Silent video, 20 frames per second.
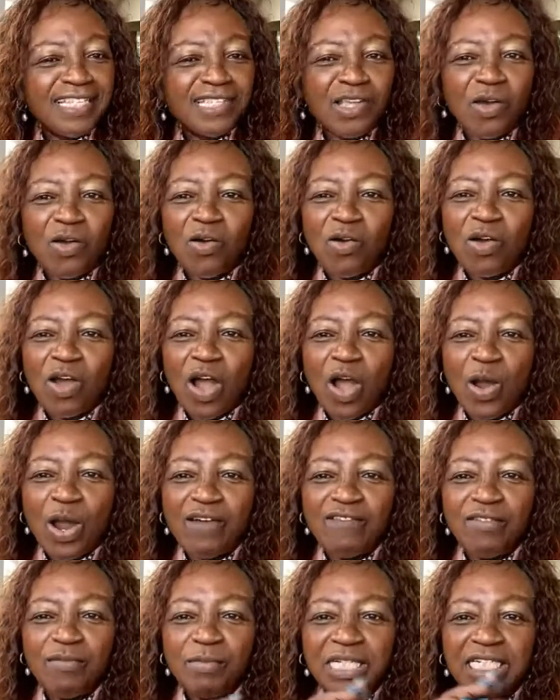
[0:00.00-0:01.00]
So
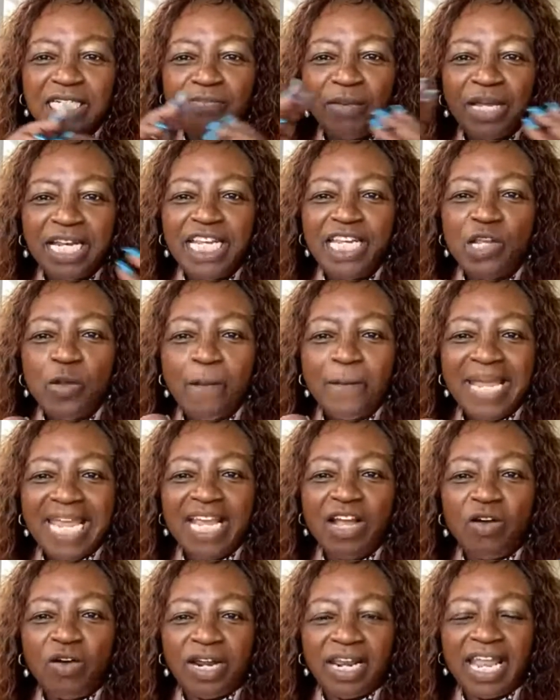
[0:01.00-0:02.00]
however much money you
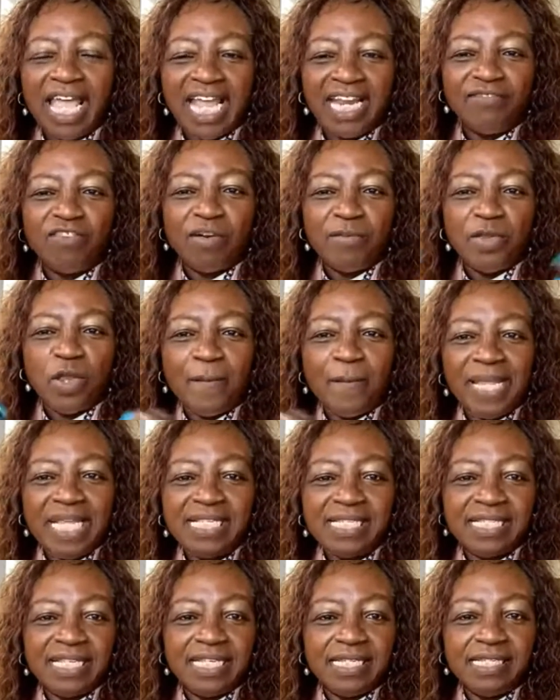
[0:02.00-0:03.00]
make online from your
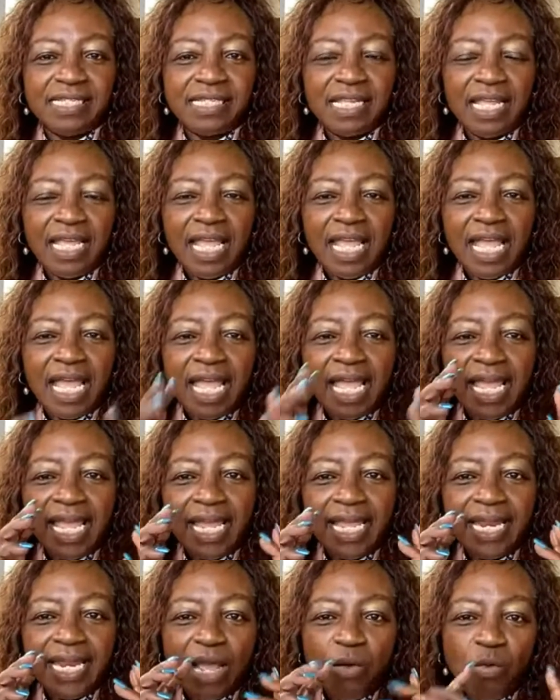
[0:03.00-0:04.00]
business.
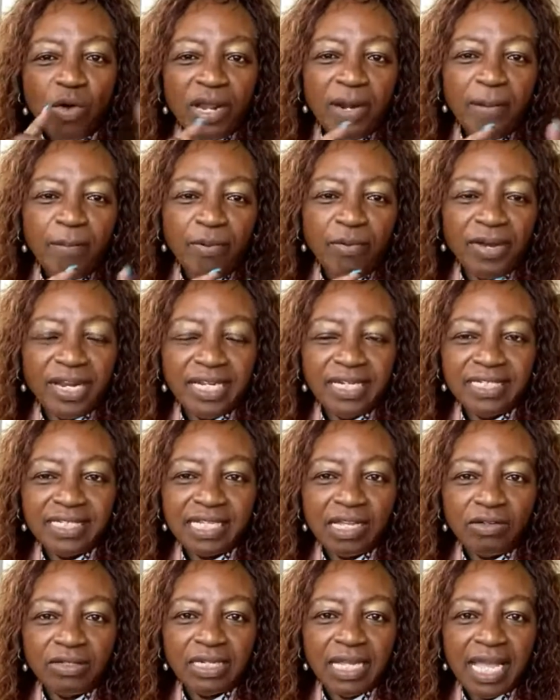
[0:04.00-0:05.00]
And I want to point this
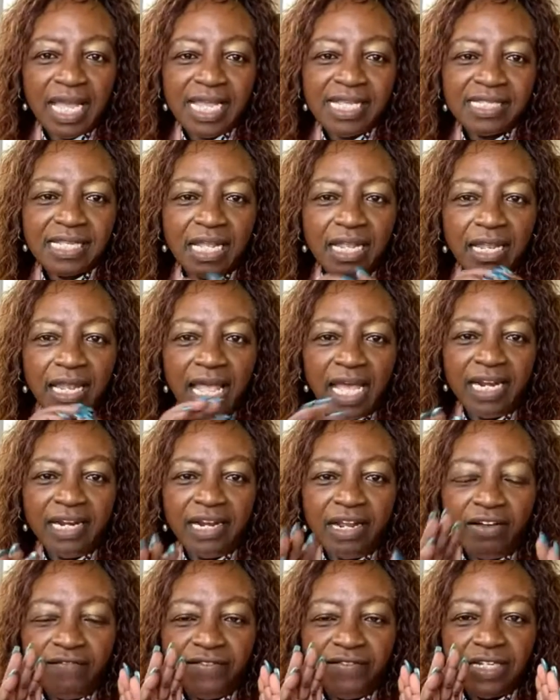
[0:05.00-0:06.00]
out, guys, a lot
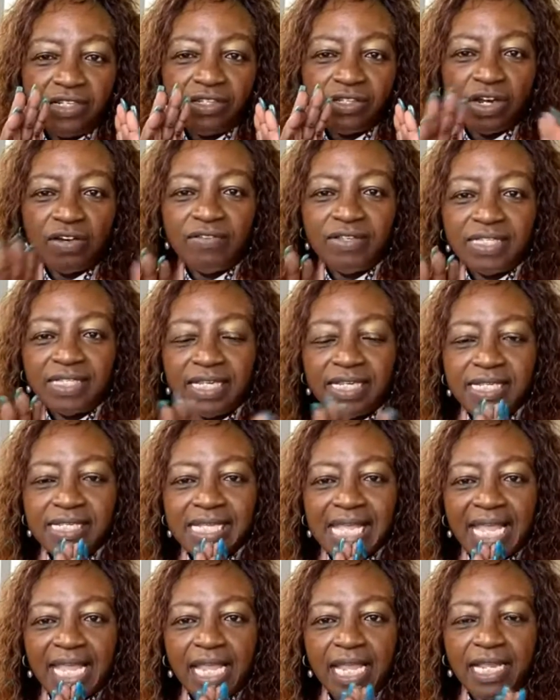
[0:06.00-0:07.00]
of the services
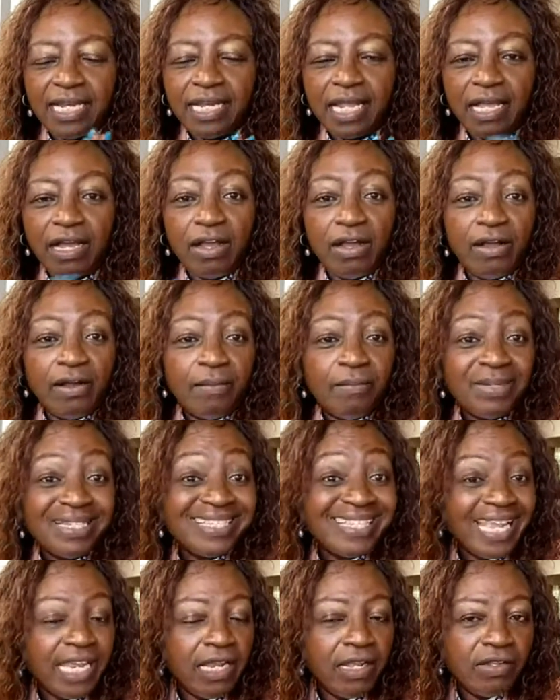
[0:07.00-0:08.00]
and
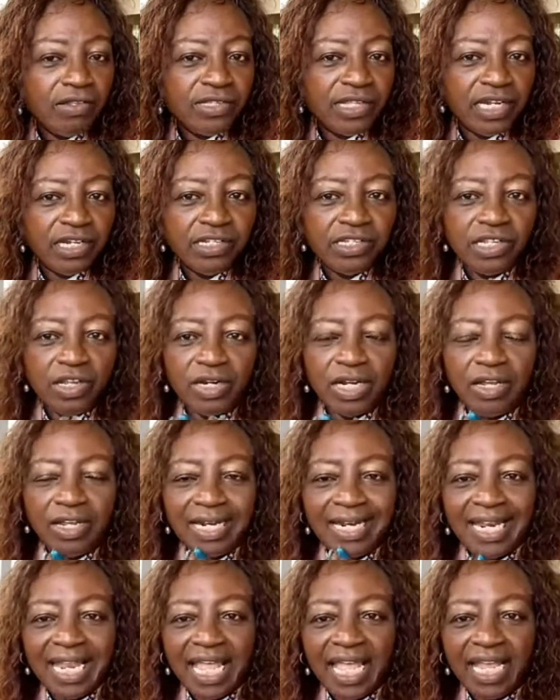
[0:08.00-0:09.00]
sales that is done
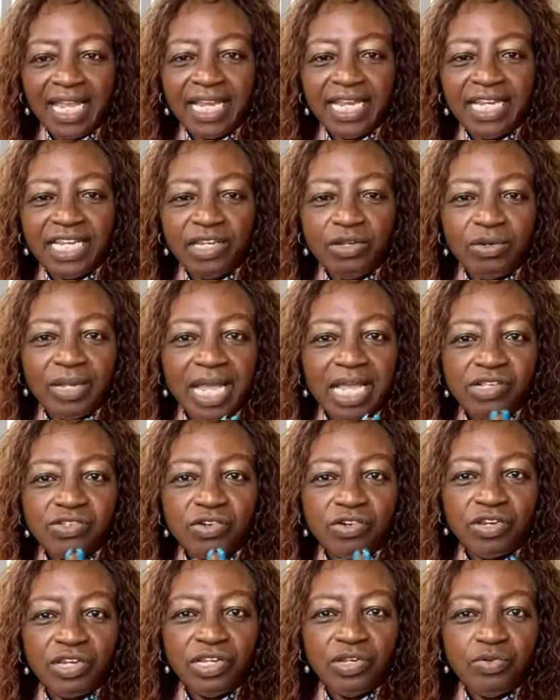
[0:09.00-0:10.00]
online, you guys
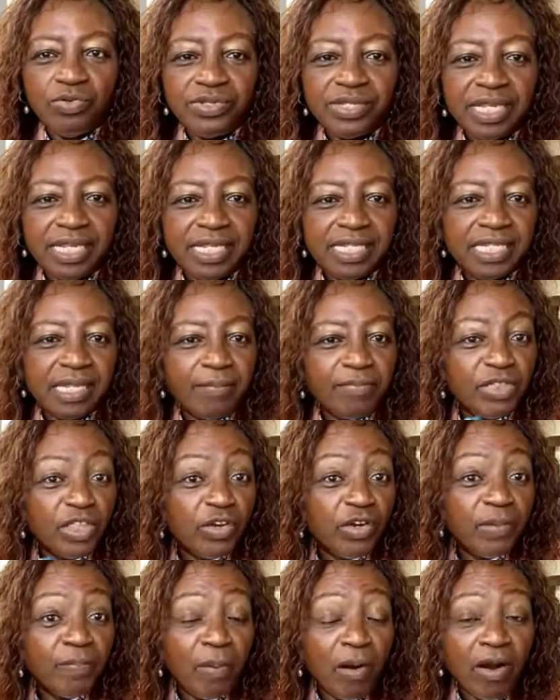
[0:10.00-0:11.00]
are using some
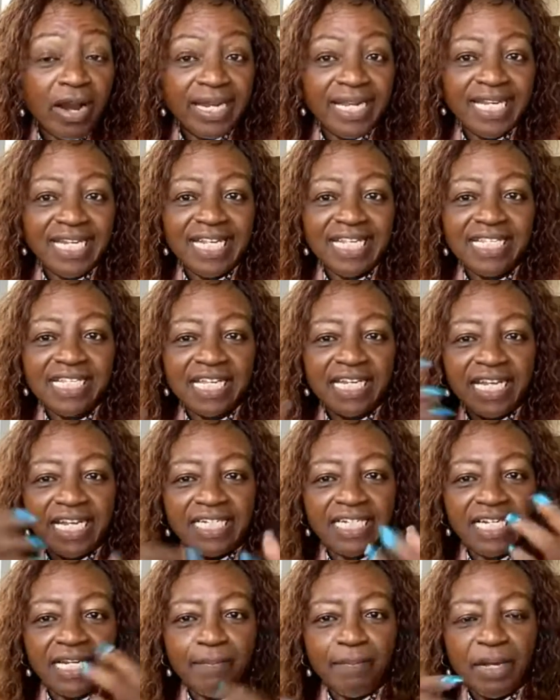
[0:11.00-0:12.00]
third party that's
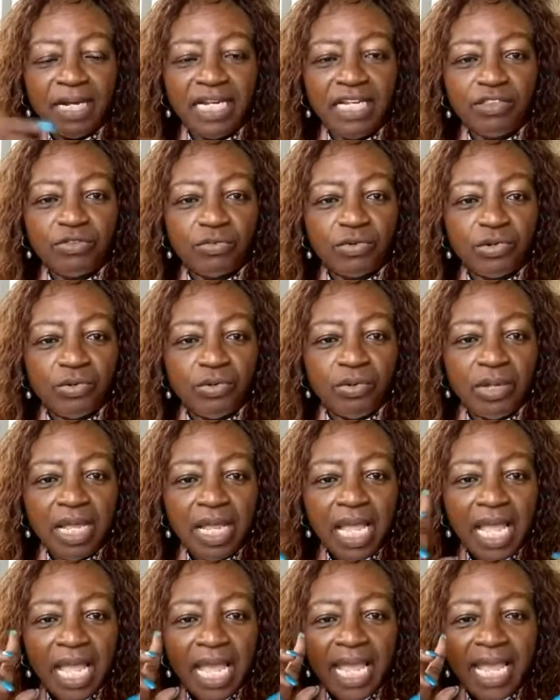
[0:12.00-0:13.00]
collecting the money through.
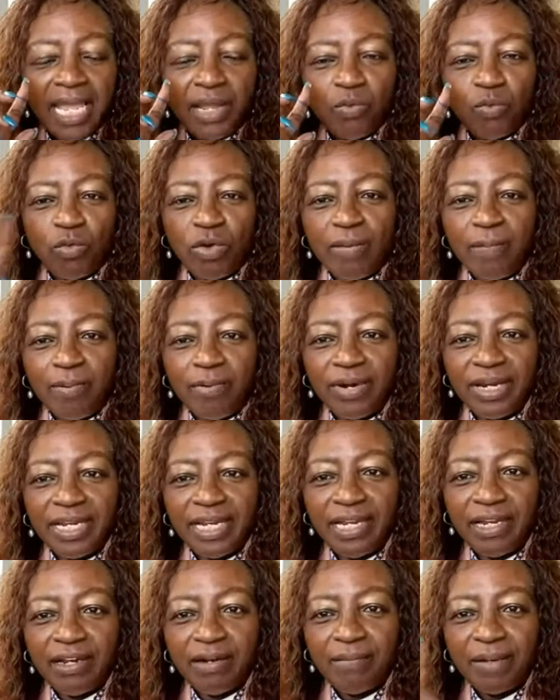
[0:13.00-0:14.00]
And one point
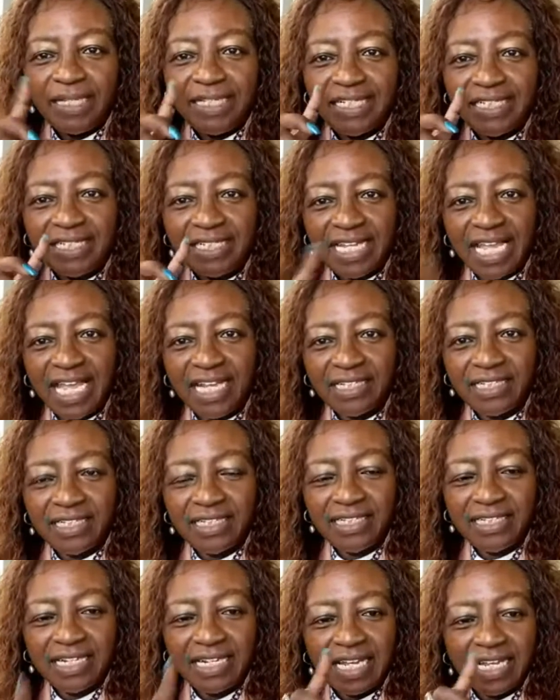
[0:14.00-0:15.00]
here about these
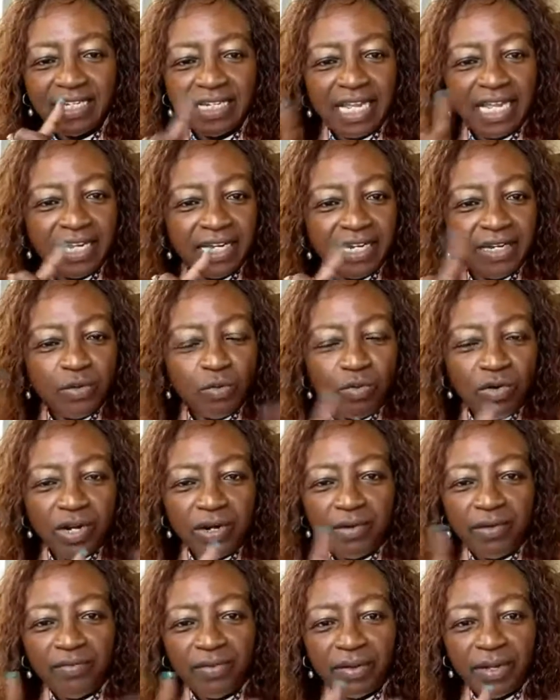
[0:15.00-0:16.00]
taxes, and I don't want
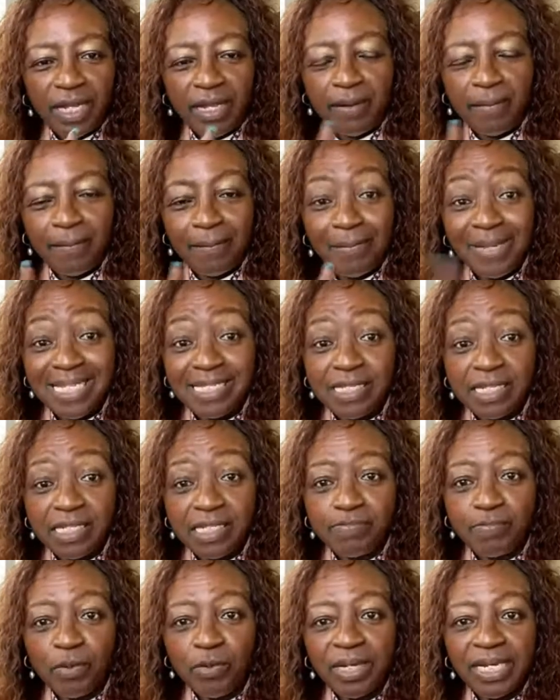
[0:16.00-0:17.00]
to miss this
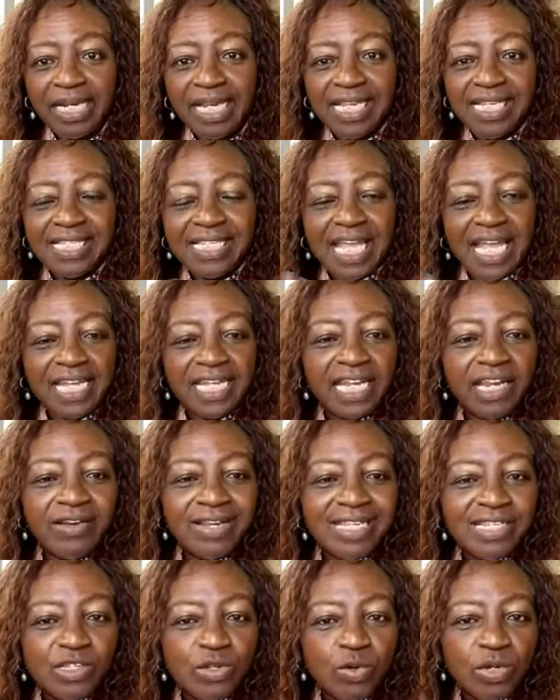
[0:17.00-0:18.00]
point, is that there
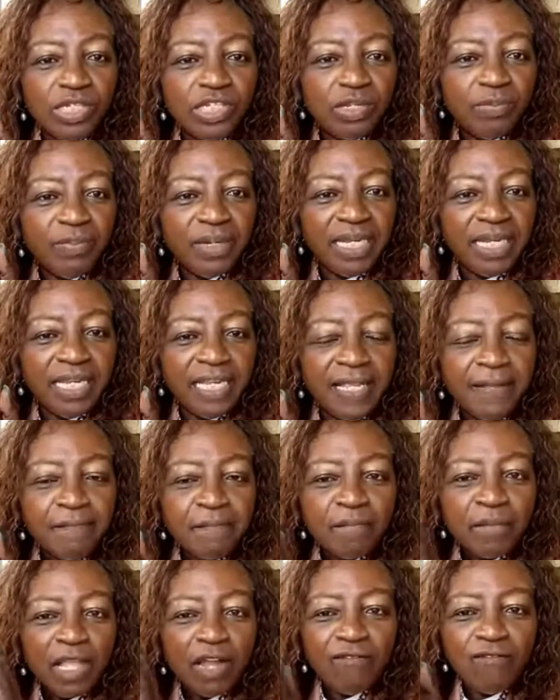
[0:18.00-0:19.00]
is going to be
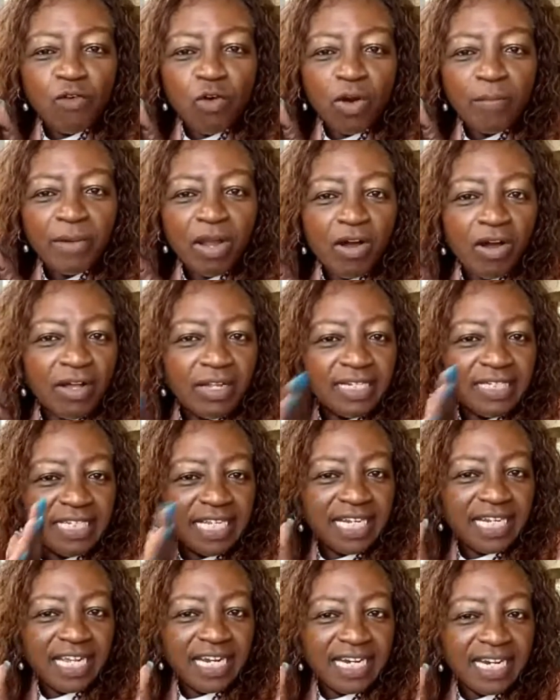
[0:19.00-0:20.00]
a form called a
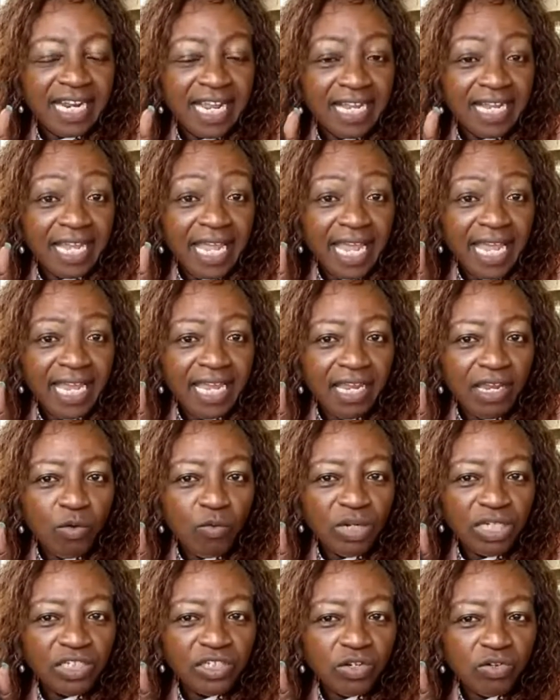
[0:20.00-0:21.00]
1099K,
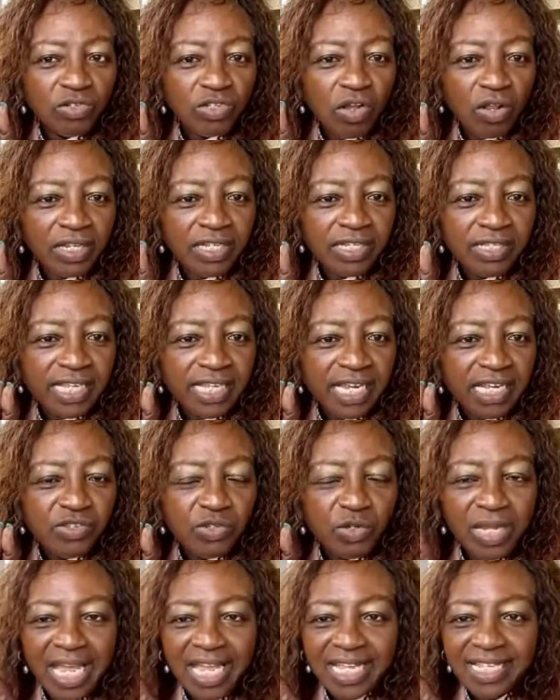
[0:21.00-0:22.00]
which shows all the sales.
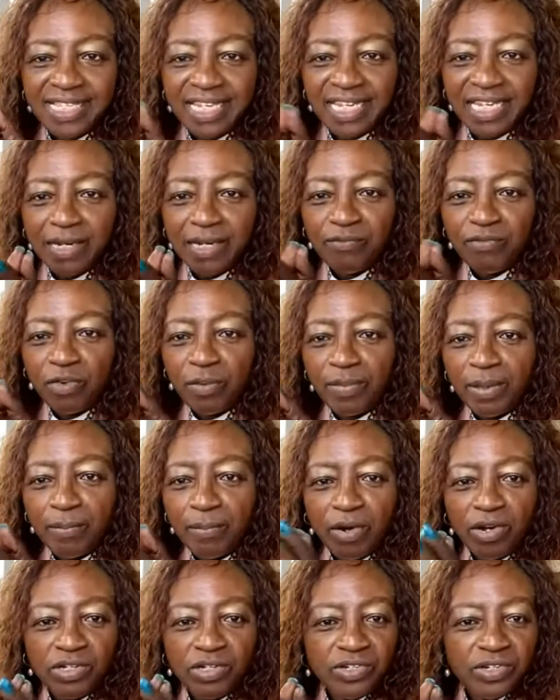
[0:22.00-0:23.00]
You guys seen them from the
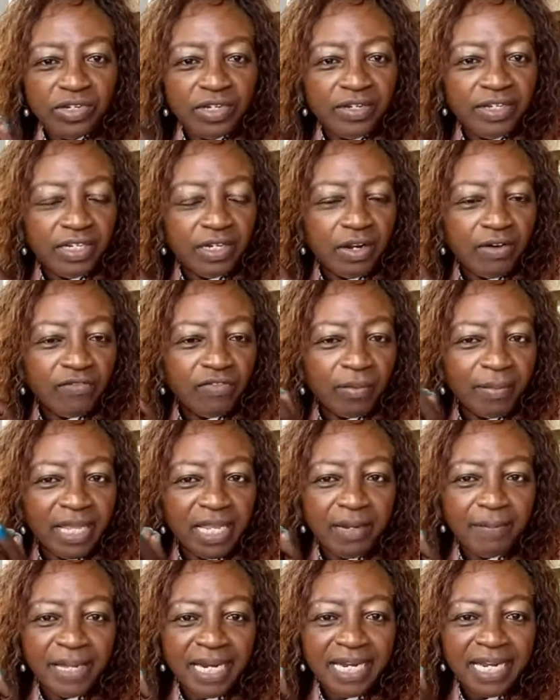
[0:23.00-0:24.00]
merchant, from
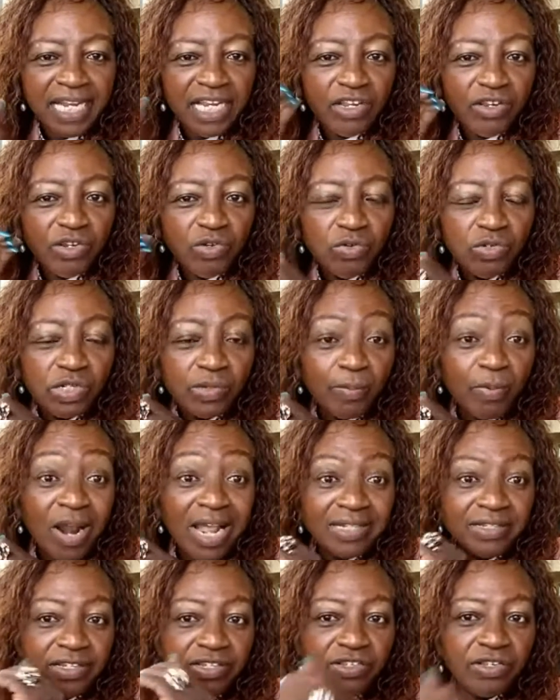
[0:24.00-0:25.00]
anybody that you use to
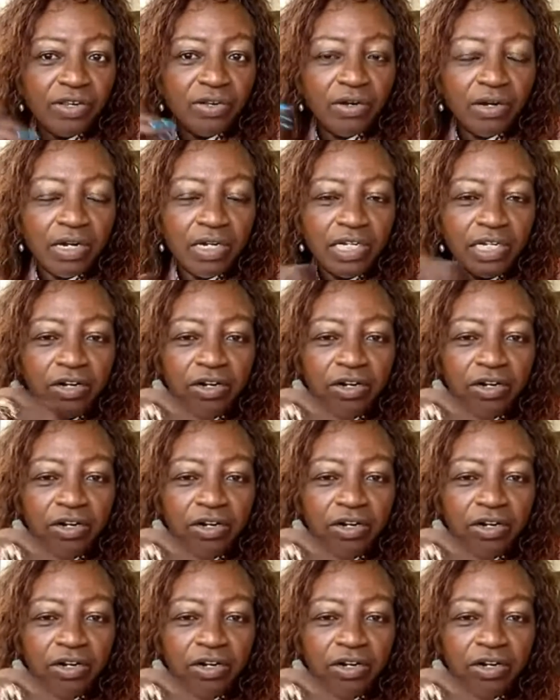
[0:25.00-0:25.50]
process your